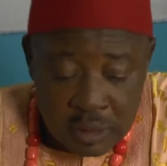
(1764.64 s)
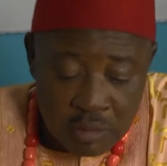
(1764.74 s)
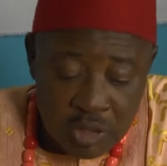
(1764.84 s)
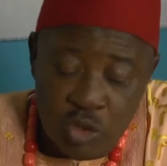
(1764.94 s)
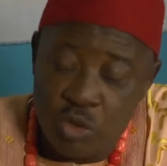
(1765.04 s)

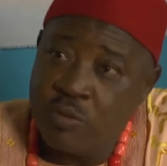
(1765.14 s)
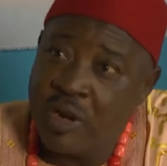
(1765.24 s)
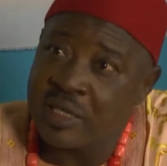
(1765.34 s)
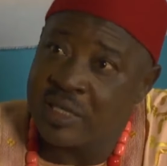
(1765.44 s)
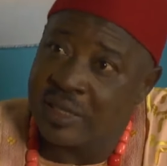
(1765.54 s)
Number two
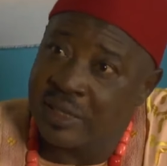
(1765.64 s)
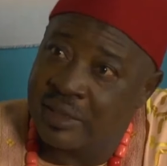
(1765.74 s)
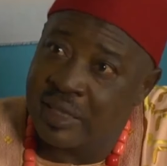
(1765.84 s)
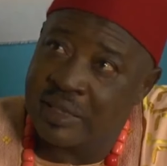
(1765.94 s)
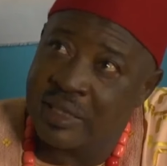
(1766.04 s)
medicine
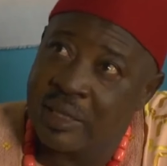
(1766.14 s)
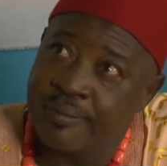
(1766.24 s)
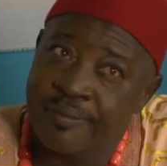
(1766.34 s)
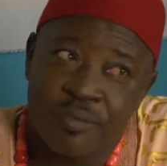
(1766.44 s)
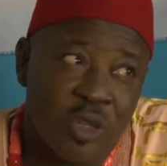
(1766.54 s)
is that
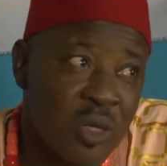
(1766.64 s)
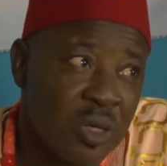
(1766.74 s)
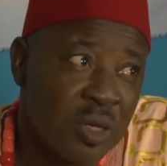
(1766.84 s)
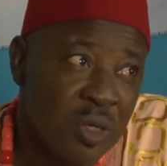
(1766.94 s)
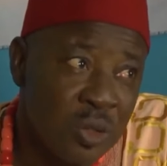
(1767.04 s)

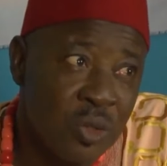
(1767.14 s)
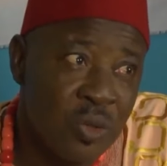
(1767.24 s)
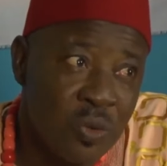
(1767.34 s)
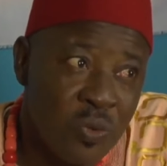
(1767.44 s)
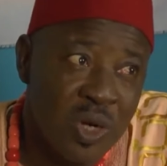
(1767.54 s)

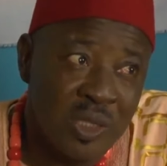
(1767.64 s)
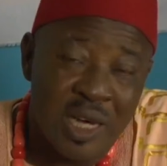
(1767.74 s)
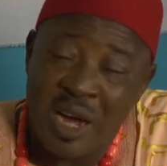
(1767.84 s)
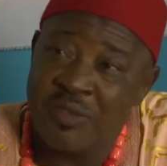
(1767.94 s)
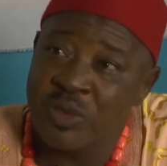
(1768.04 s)
you will
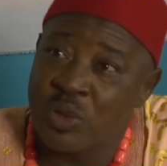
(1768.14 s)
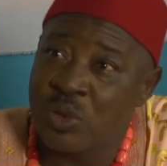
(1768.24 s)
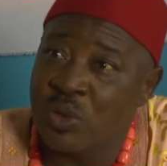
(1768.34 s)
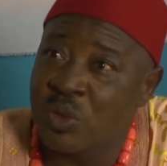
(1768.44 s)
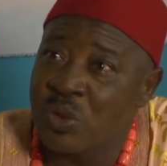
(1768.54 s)
have
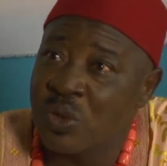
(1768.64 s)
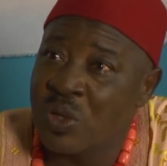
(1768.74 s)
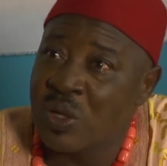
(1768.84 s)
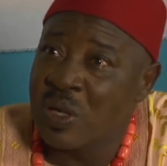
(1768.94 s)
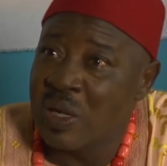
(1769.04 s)

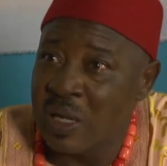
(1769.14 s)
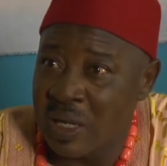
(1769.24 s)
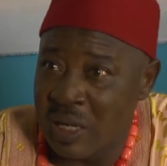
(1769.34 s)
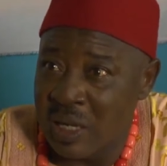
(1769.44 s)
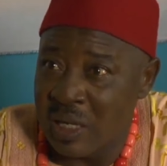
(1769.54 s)

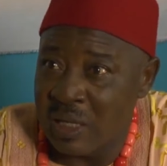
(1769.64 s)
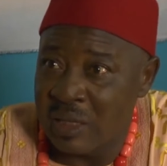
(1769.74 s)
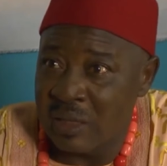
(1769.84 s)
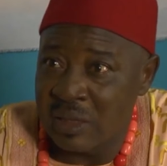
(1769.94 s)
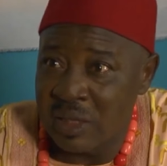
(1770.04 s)

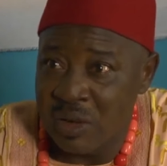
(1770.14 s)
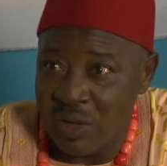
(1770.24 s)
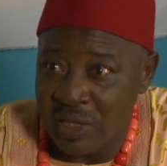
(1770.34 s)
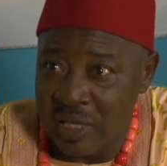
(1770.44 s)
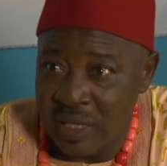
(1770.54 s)
to
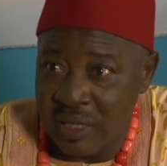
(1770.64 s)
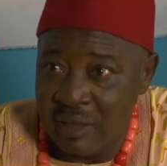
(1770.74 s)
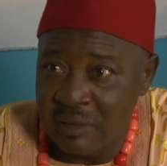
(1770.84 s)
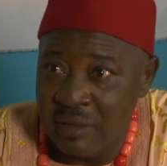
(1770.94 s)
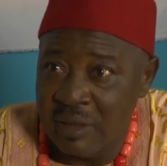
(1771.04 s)
seriously
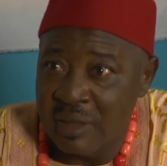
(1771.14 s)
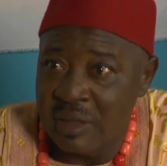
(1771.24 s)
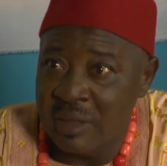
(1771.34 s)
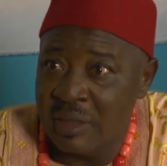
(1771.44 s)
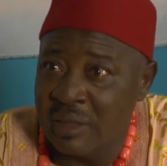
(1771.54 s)

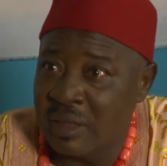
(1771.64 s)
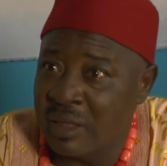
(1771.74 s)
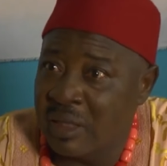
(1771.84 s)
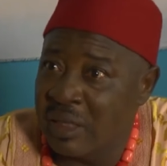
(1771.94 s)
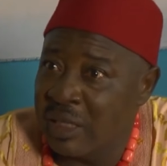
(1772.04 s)

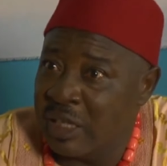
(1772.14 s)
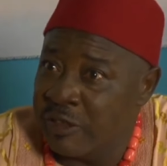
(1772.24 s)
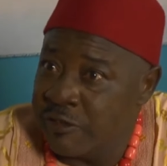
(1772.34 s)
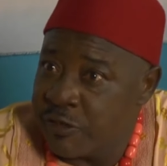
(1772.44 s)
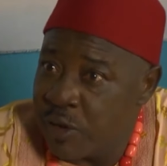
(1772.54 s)

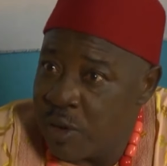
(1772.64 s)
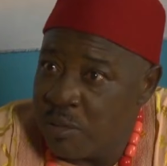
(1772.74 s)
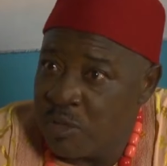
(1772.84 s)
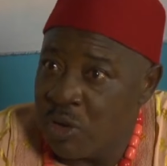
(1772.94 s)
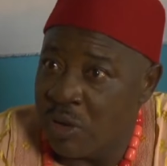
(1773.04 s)

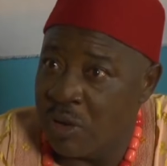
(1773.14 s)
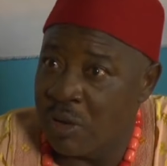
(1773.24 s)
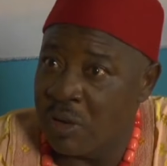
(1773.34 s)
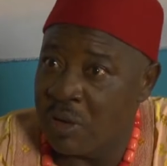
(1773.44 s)
inform or